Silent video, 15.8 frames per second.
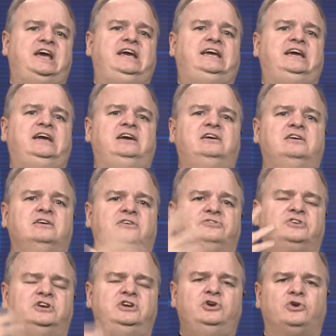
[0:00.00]
taking
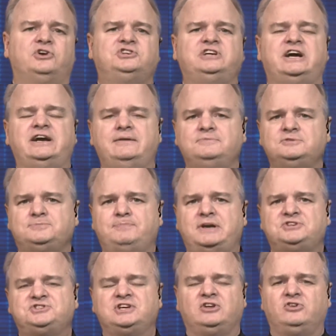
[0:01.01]
the New York Times
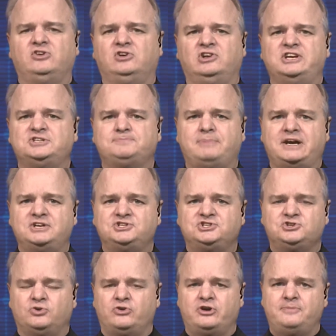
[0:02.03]
bestseller list by
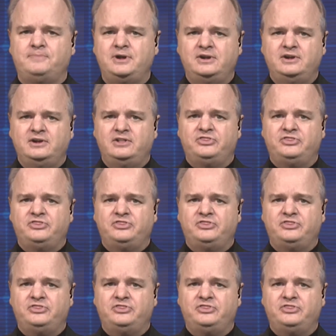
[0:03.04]
storm,